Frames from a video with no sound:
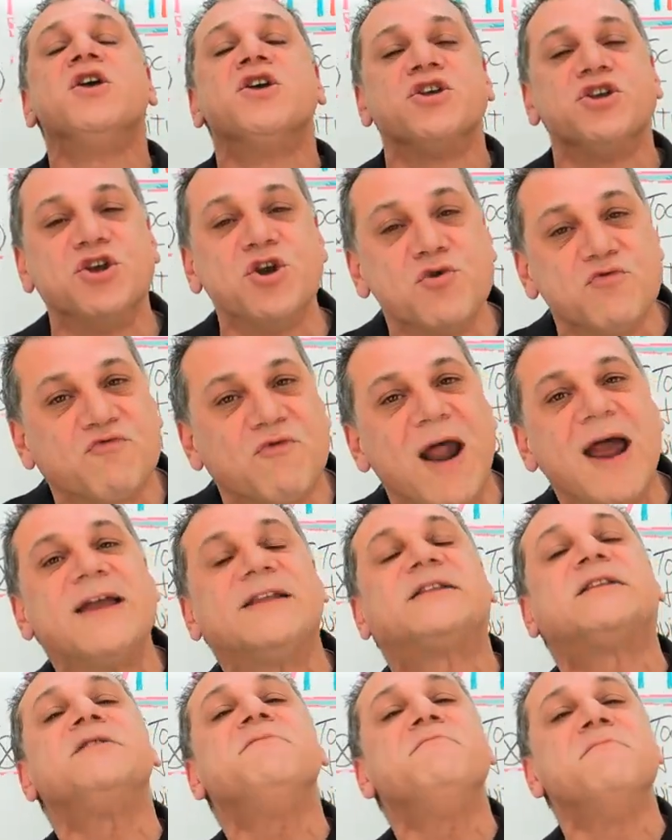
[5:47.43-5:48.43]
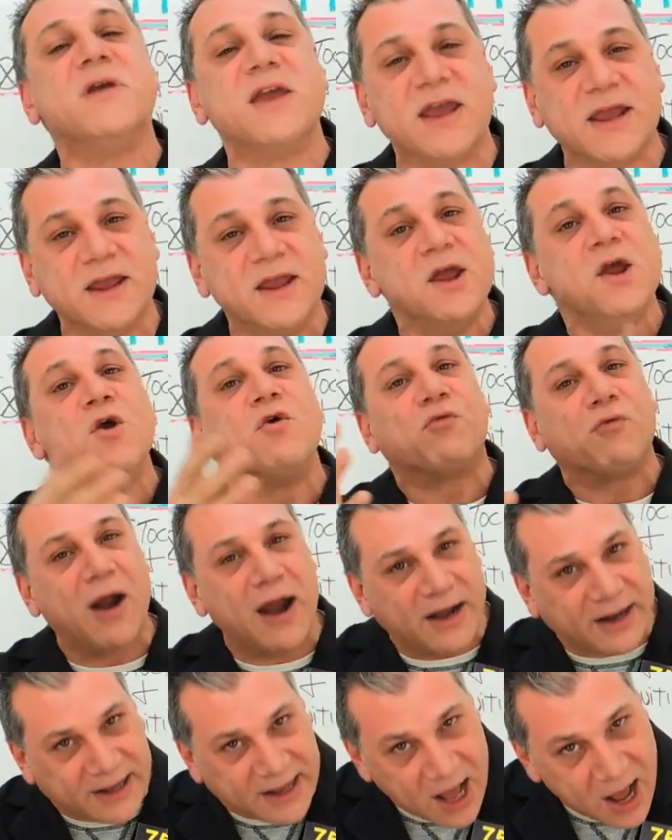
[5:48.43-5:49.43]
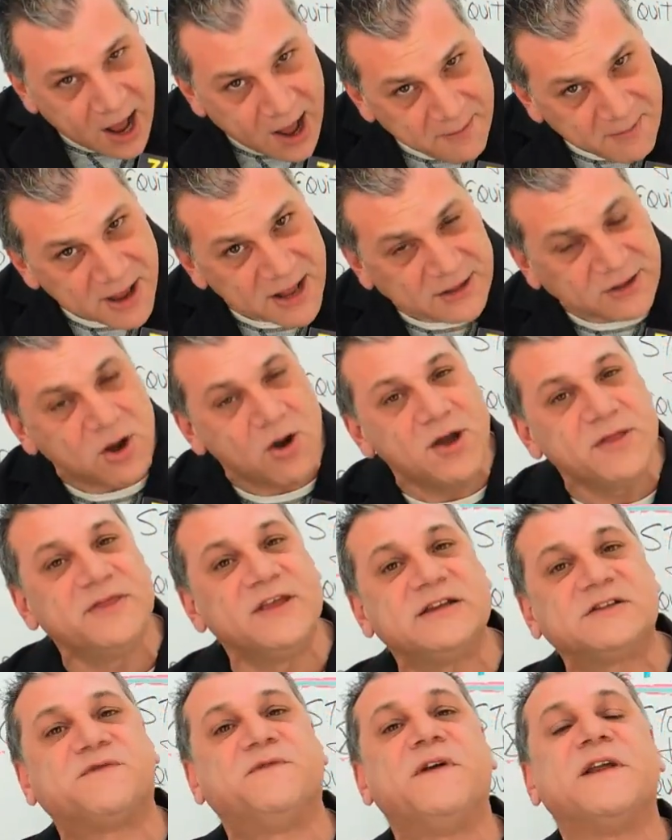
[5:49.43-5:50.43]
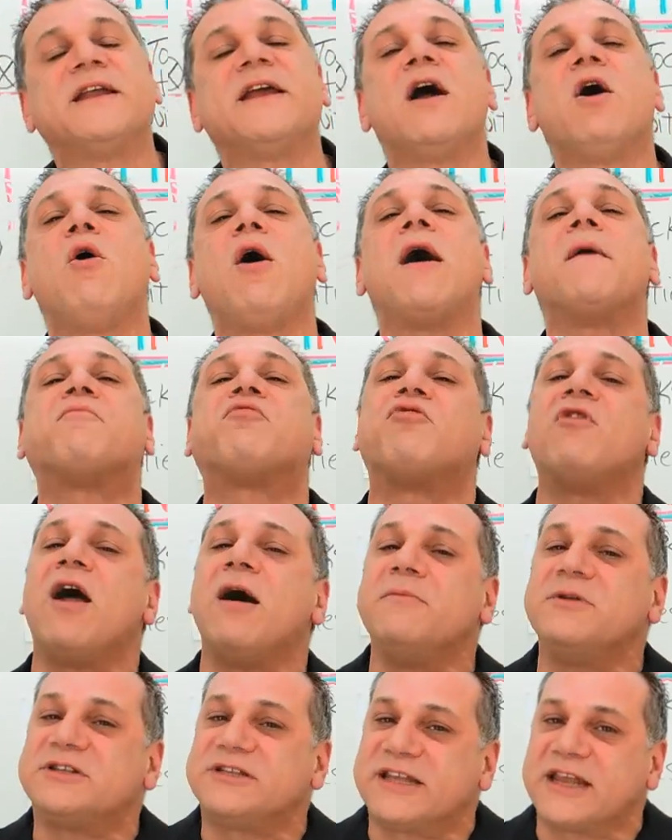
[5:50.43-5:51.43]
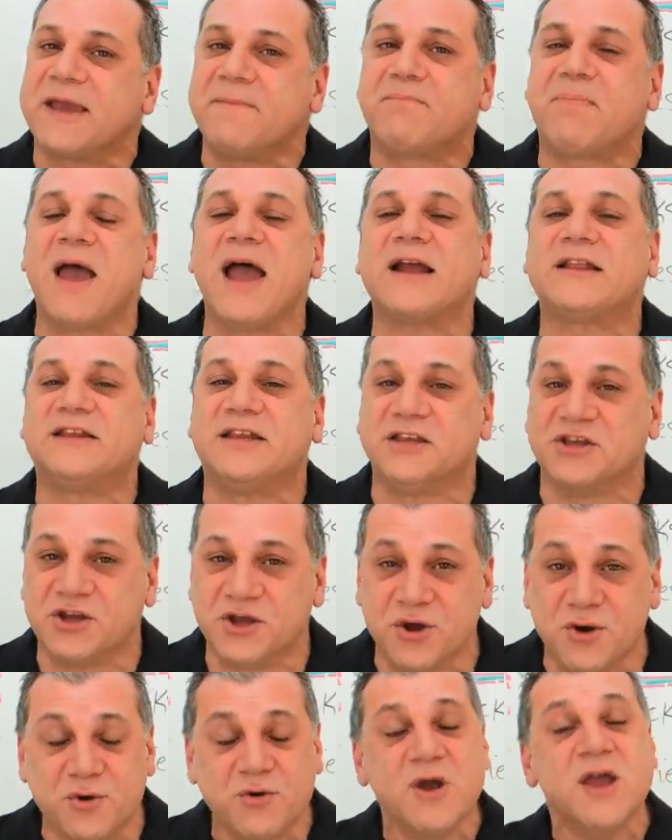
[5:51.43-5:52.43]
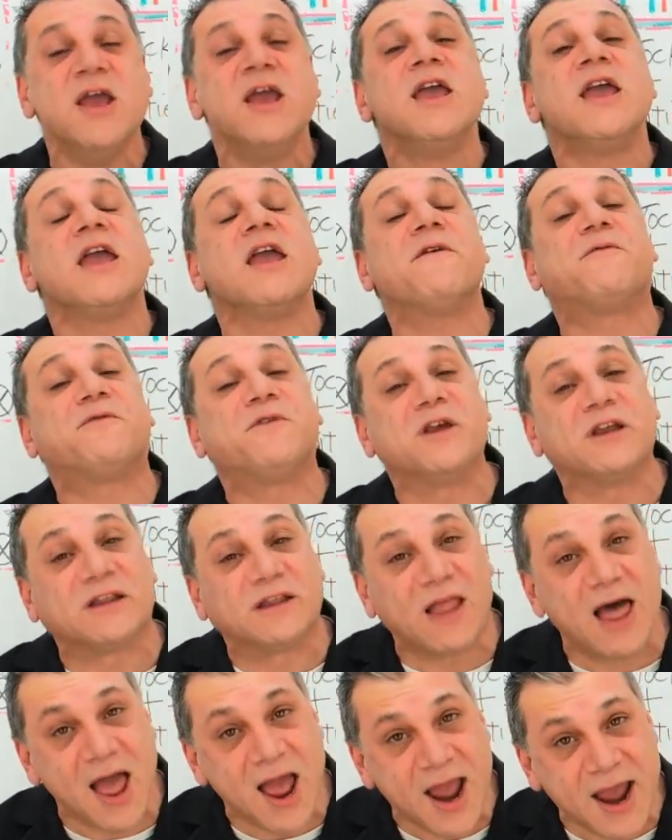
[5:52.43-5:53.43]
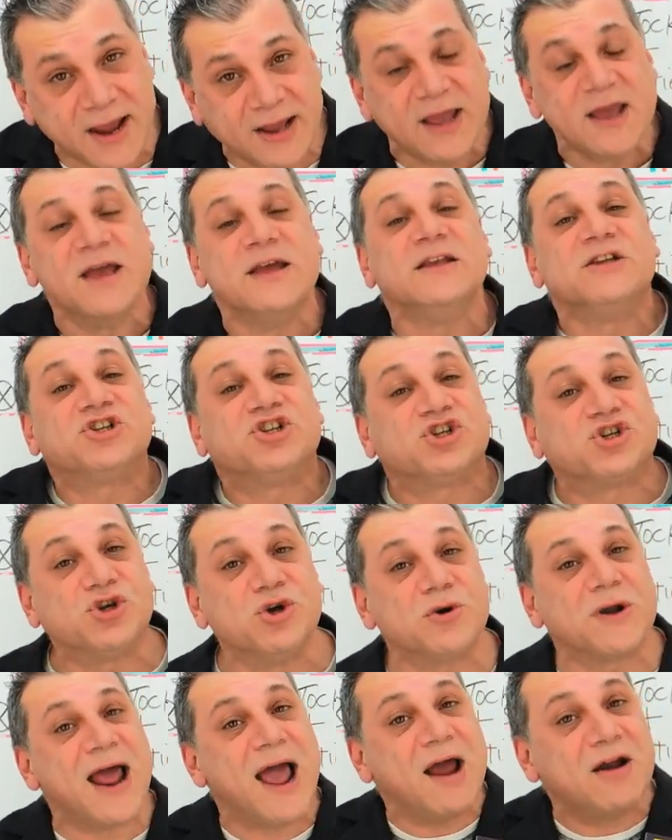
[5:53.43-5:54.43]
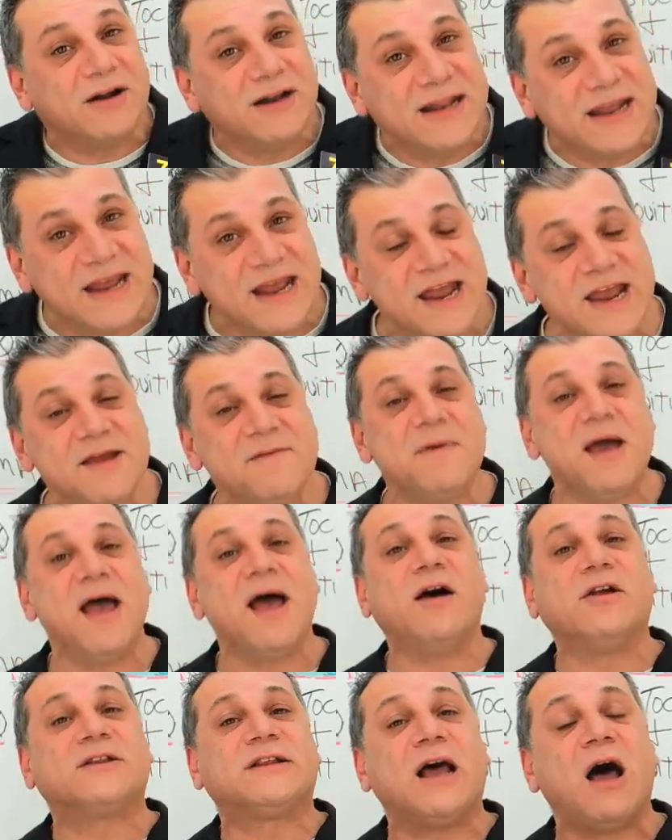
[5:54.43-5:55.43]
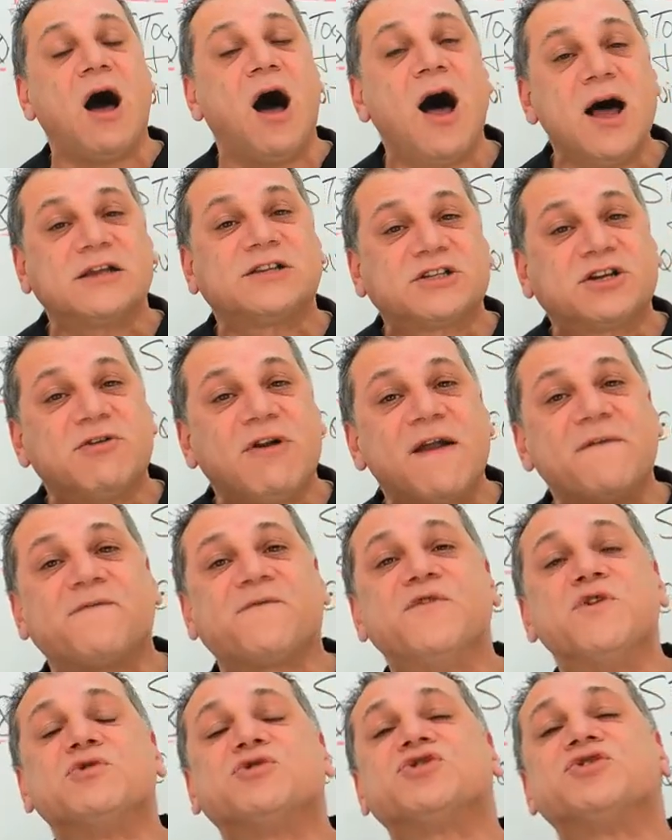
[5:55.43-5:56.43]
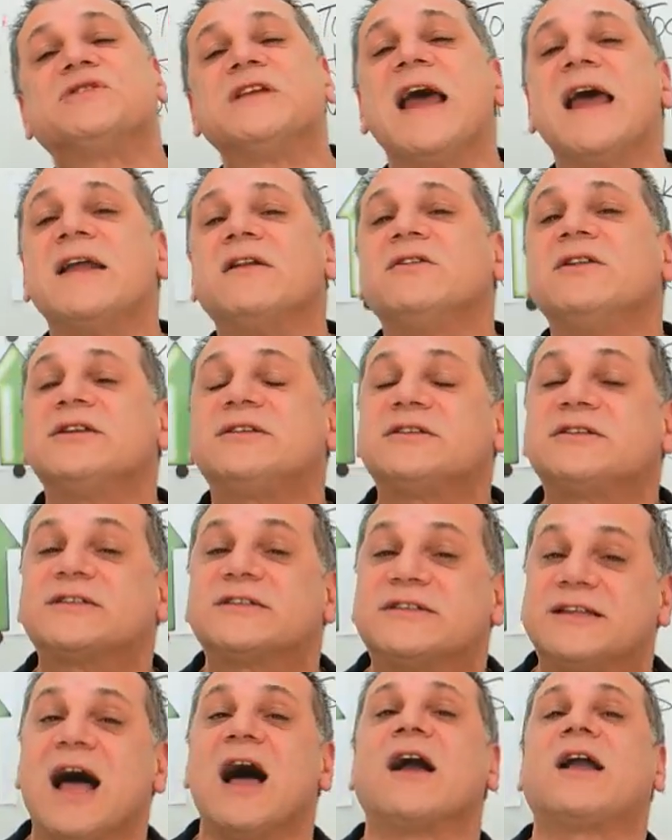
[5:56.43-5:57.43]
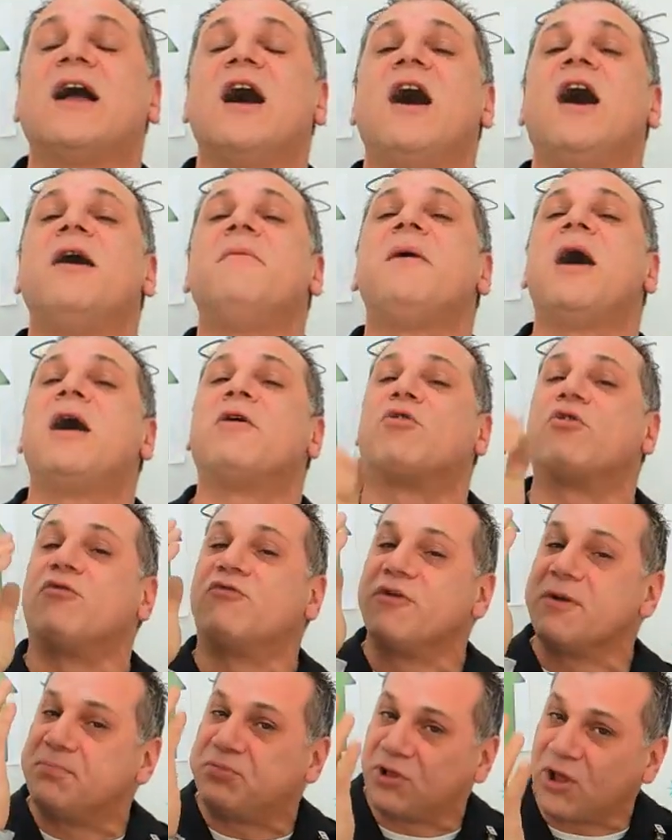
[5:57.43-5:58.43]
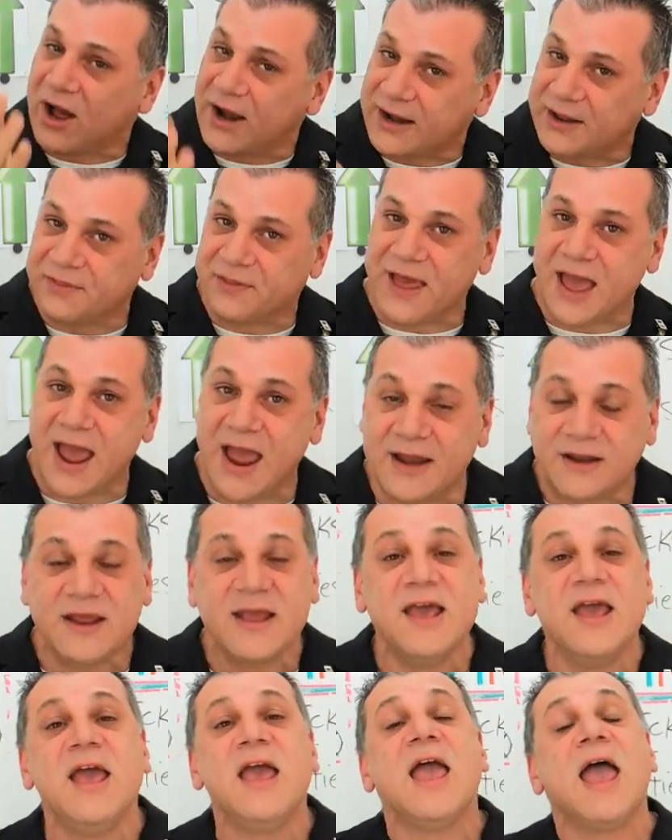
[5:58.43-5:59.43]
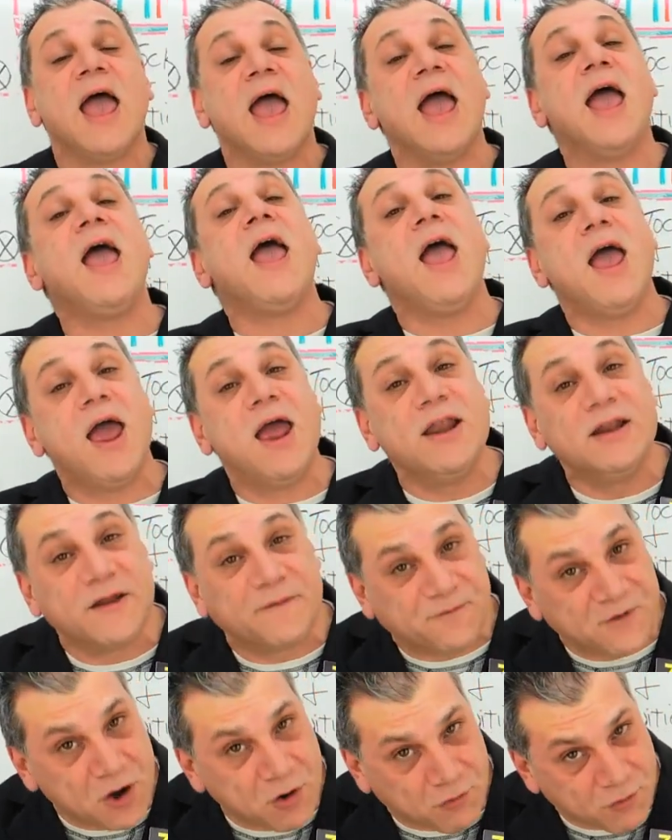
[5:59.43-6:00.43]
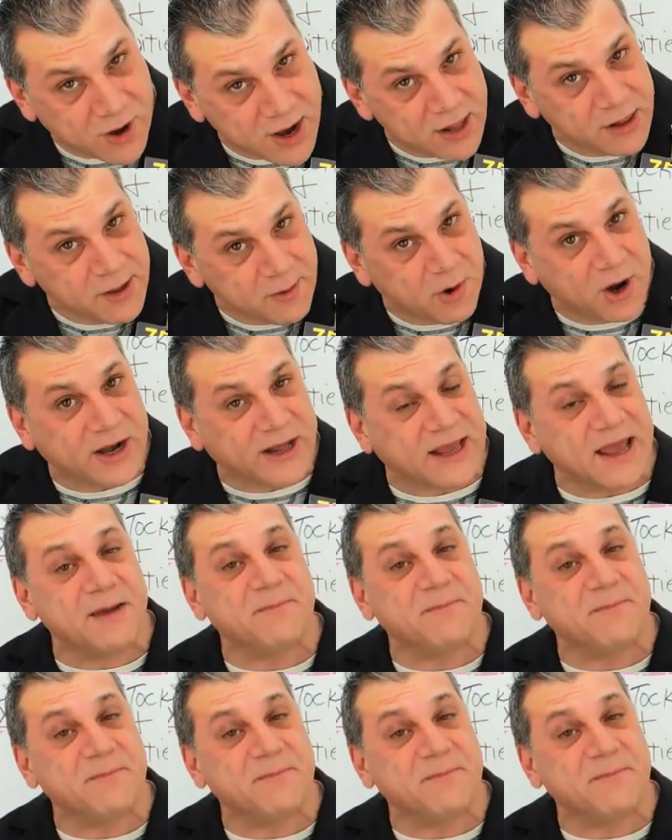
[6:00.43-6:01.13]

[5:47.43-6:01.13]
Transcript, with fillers: You write to me, write a comment on this video. I promise to get back to you. If you'd like, shoot out an email to Oscar at futures analysts dot com. I will reply to that. And if you really want to